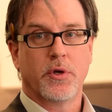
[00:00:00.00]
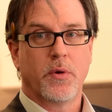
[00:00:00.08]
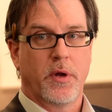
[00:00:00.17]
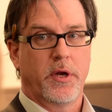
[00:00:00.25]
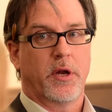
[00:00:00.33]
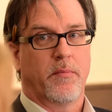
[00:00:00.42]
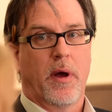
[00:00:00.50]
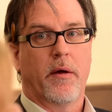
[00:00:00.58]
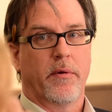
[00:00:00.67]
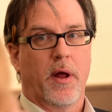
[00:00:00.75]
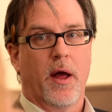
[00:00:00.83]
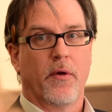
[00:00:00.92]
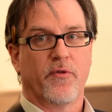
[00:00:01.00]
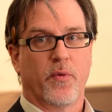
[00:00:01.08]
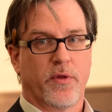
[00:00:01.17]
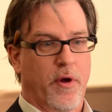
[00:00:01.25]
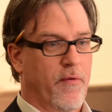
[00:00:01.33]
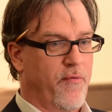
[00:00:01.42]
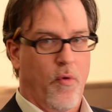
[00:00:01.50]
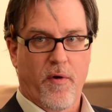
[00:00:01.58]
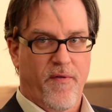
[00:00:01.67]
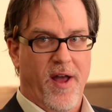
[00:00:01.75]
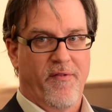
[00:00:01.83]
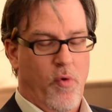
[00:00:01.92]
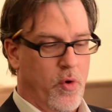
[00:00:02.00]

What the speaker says: to Indian Grounds with their 4 or 5